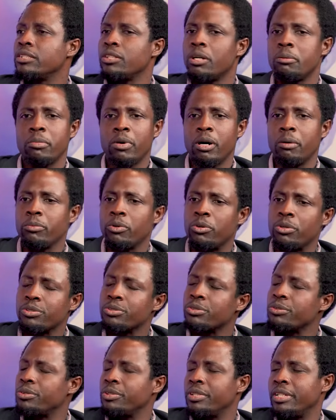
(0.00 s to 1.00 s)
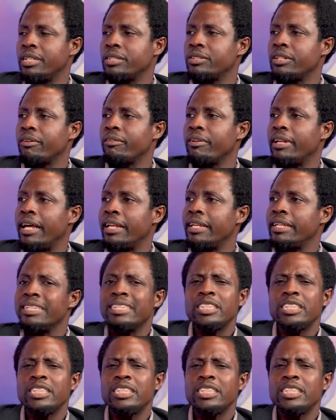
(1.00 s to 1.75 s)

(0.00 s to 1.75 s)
Your mom goes to donate regularly.